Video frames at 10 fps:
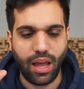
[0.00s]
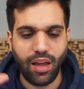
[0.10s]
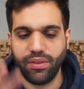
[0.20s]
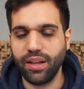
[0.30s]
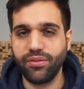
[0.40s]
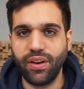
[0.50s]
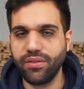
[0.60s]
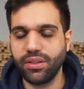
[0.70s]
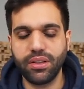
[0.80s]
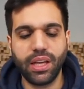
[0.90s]
I have like
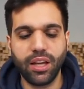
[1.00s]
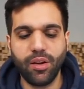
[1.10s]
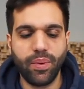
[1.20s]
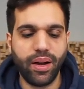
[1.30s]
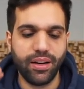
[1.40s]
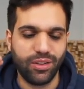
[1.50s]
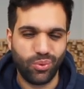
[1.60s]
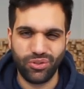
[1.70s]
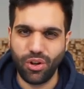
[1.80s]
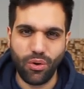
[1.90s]
500 gigabyte. It
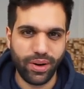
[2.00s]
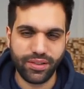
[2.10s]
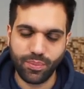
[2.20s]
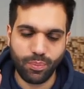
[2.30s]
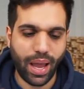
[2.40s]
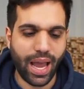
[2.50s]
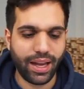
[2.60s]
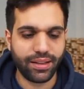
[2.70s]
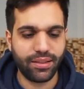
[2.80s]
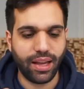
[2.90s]
was always
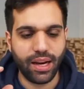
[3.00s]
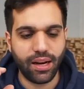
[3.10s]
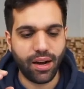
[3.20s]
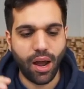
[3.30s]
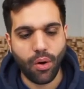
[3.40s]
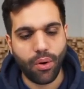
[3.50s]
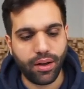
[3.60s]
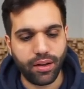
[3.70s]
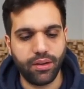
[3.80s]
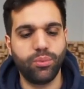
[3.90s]
packed, and now I
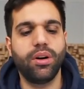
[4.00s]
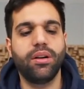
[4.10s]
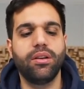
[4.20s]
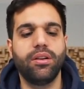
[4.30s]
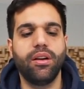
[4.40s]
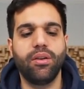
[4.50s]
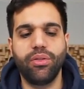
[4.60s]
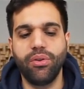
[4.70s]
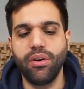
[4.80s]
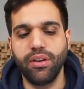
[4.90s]
got
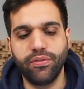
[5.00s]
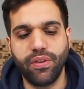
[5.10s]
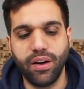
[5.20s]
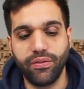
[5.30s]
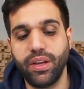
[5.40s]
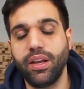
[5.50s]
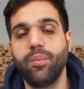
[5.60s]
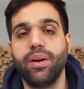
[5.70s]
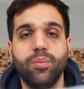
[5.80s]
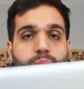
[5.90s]
135
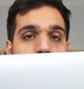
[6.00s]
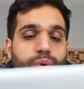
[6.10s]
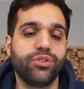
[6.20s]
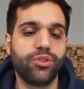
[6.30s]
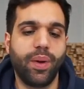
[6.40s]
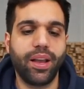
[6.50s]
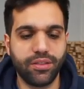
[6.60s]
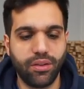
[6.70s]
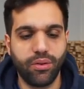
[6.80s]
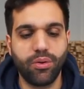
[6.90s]
gigabyte more space on the